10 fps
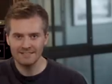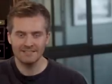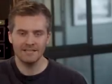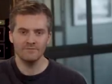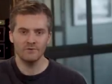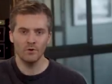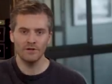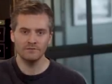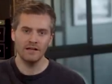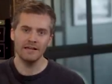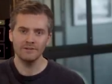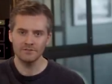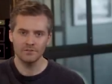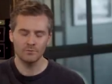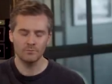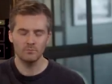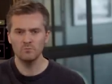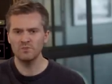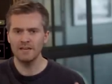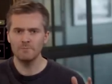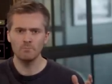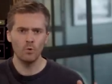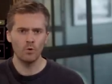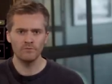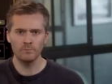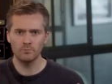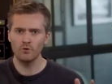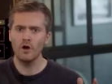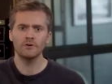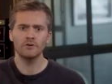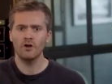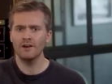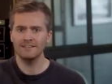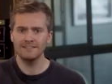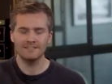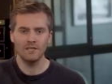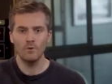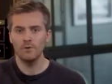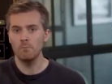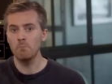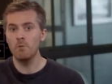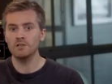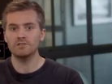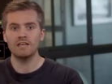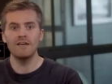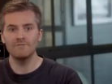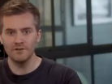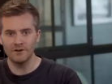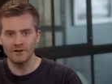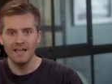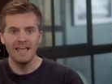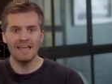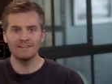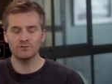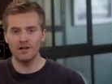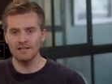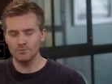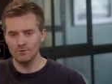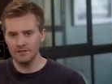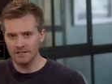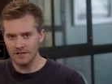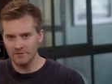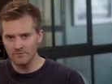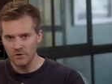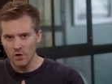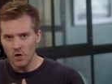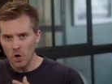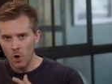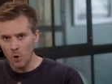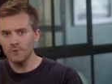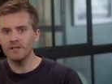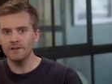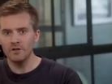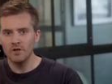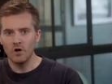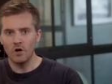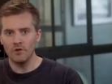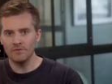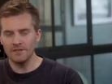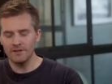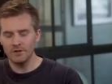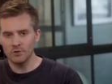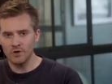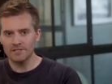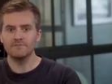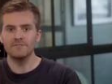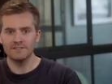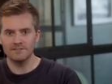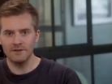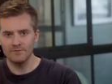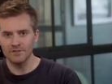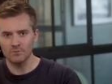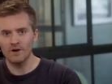Instead of going lighter to get more of a broader audience, they went much heavier and tried to really kind of hone in on the aggressiveness of this